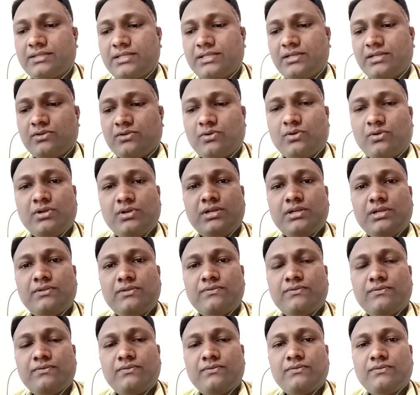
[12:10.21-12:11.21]
thing called
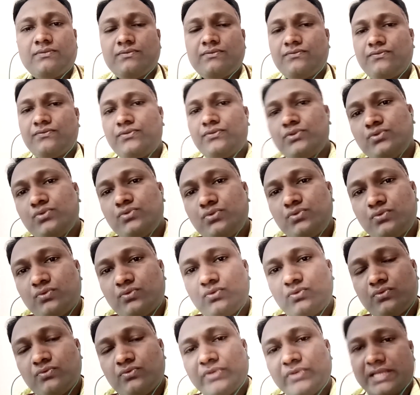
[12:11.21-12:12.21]
flu
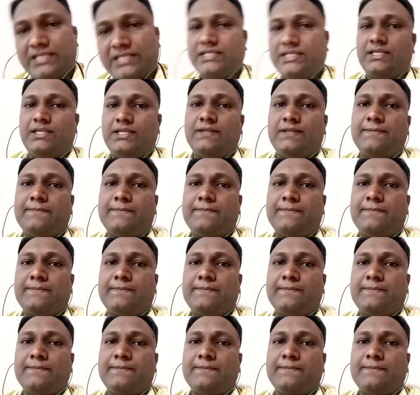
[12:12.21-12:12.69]
vaccine.